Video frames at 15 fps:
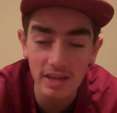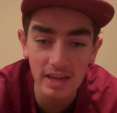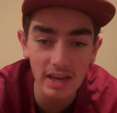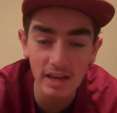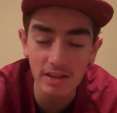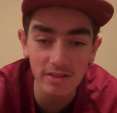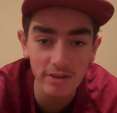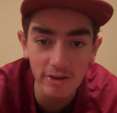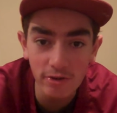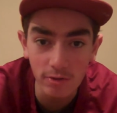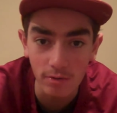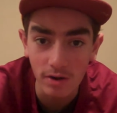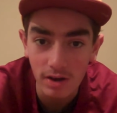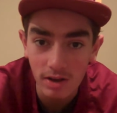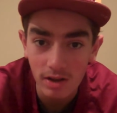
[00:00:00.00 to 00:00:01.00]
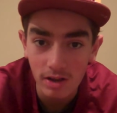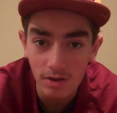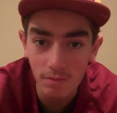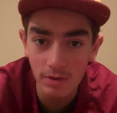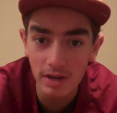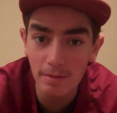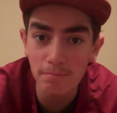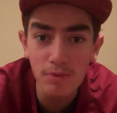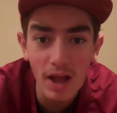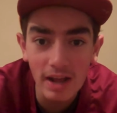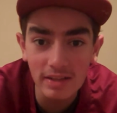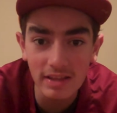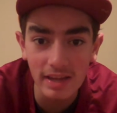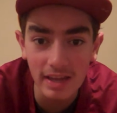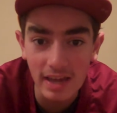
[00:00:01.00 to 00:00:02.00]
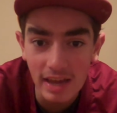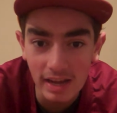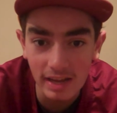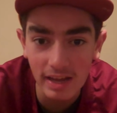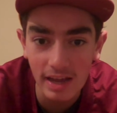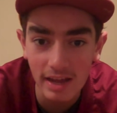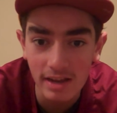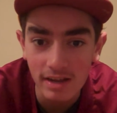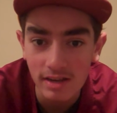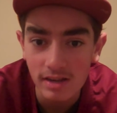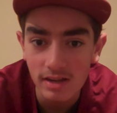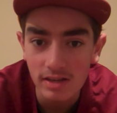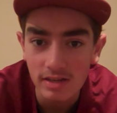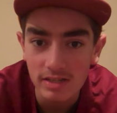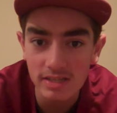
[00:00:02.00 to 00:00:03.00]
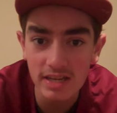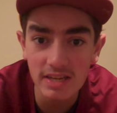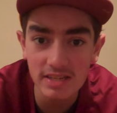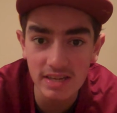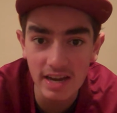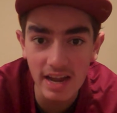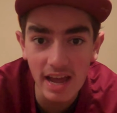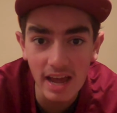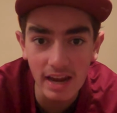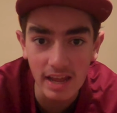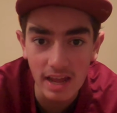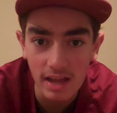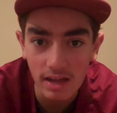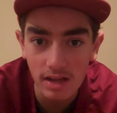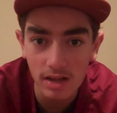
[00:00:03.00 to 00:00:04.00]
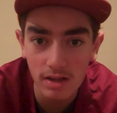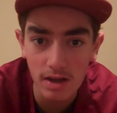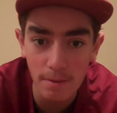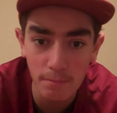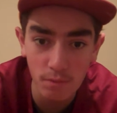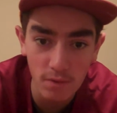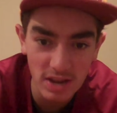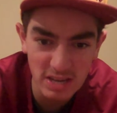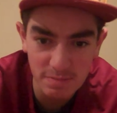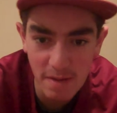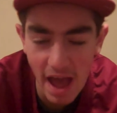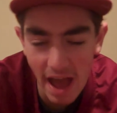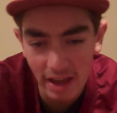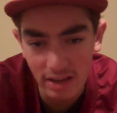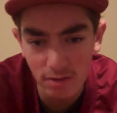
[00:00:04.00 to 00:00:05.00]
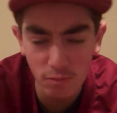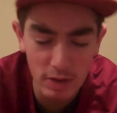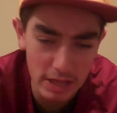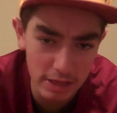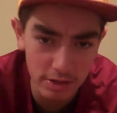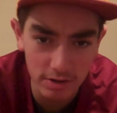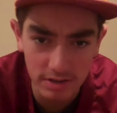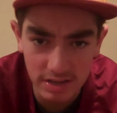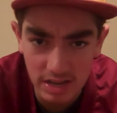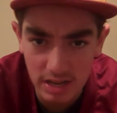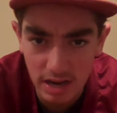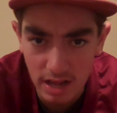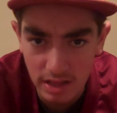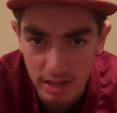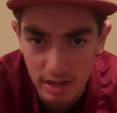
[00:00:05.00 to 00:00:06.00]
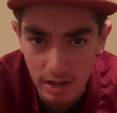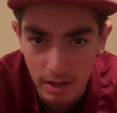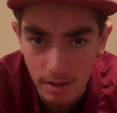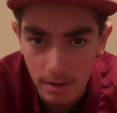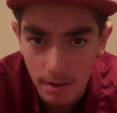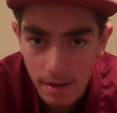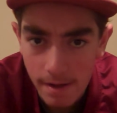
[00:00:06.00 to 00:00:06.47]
kick, too, when they blocked the kick at Cincinnati a couple weeks back, in week 13, I think.